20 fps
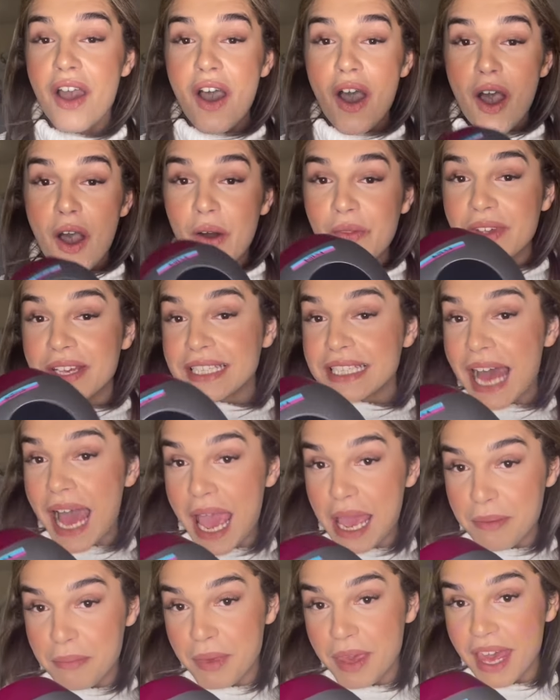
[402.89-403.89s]
on this
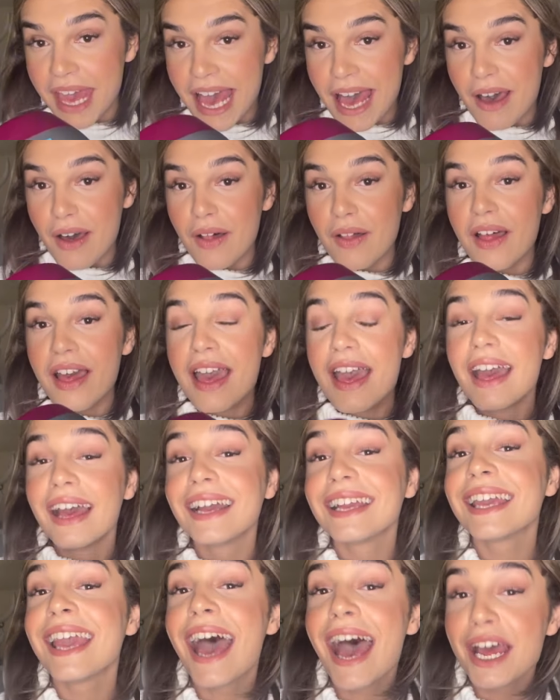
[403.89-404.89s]
IPL
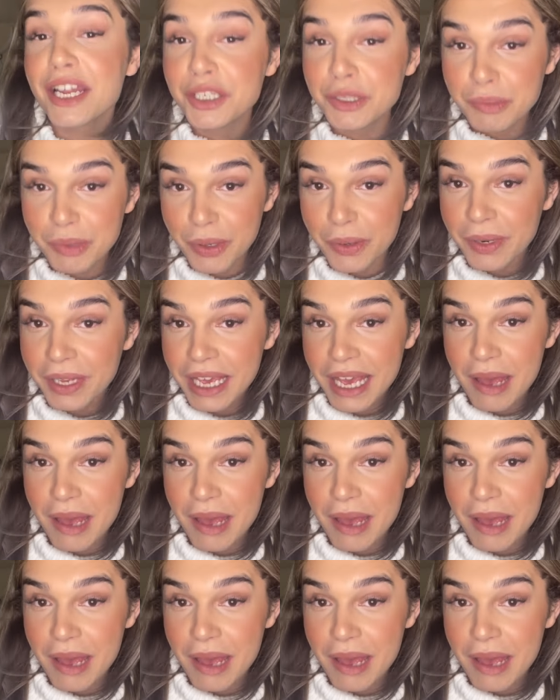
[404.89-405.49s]
KetchBeauty